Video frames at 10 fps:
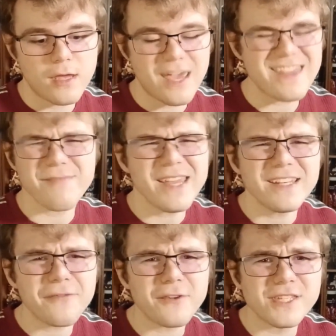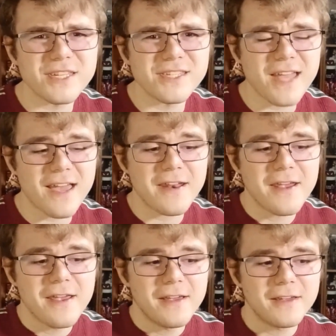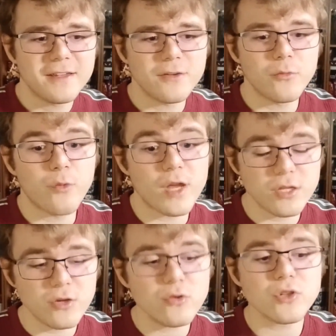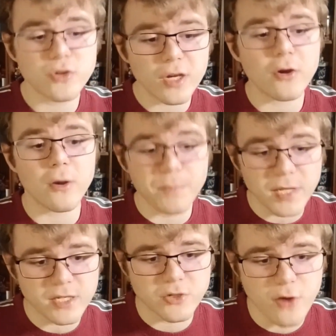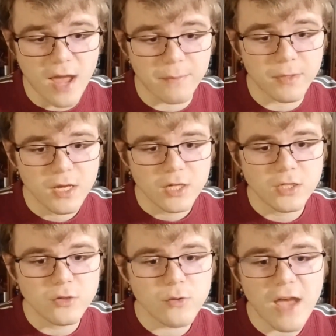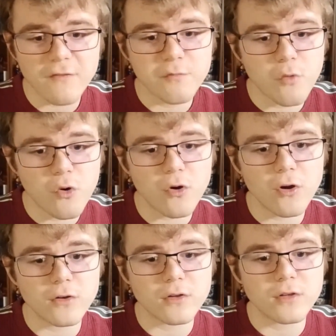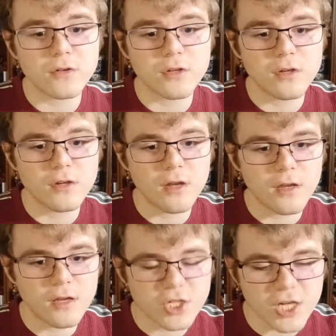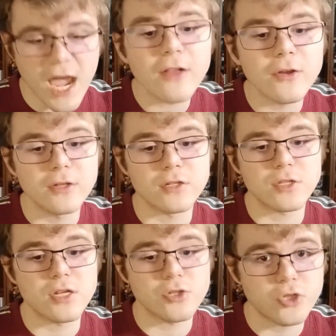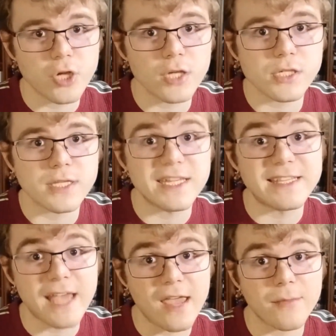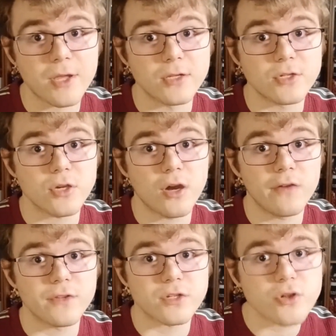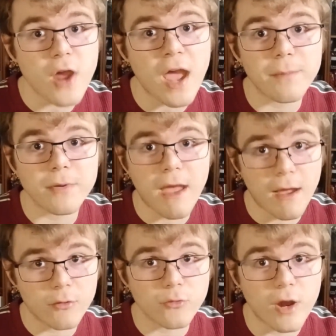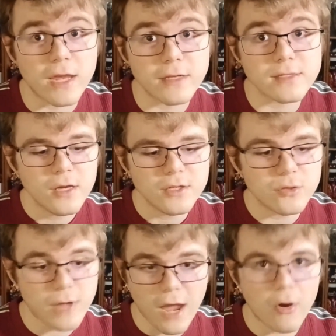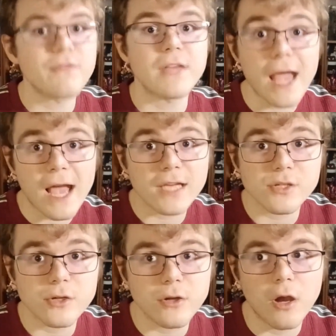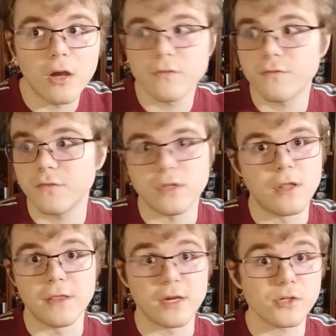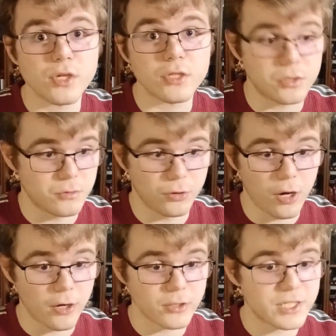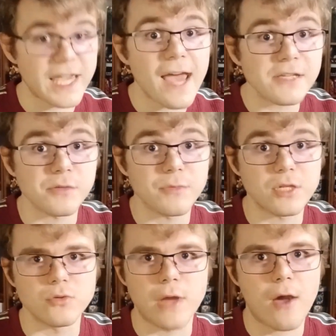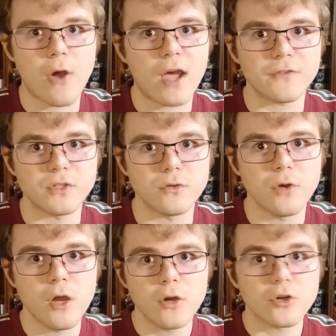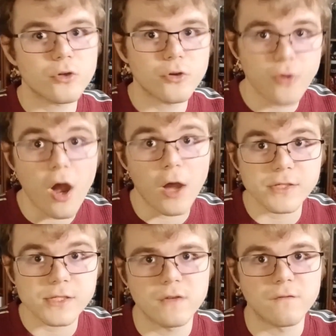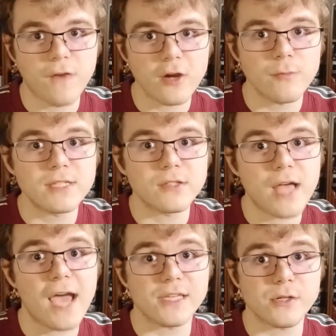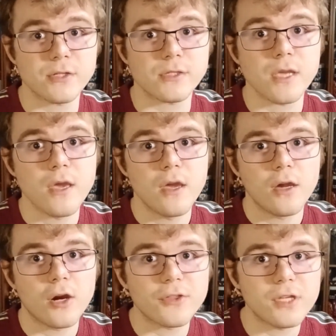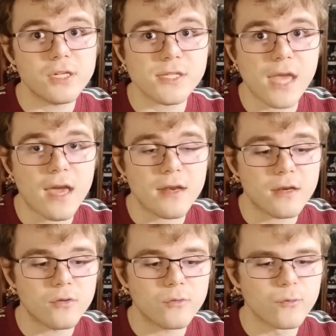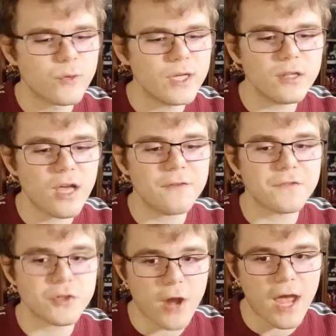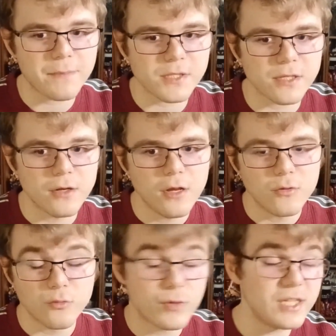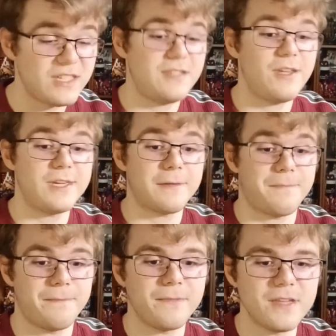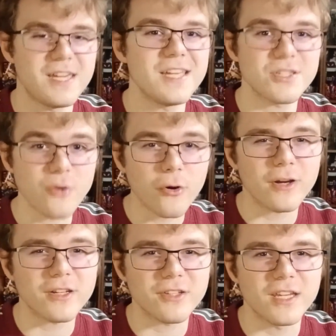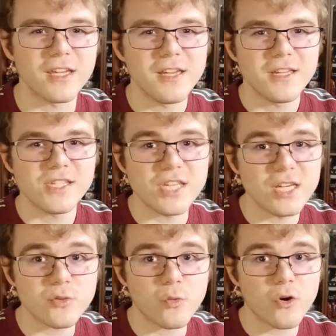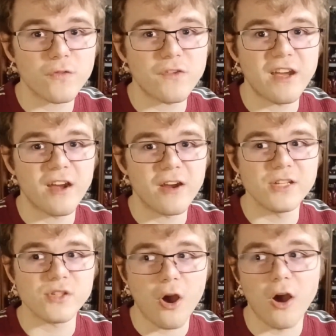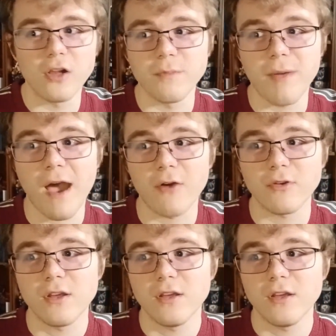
And the main difference is that when you trigger a pit trap, you have more challenge than just the damage of the trap outright. You now have the hazard of there's a large chasm that you now have to cross. Environmental hazards are things that real life traps and really like historically siege warfare is all about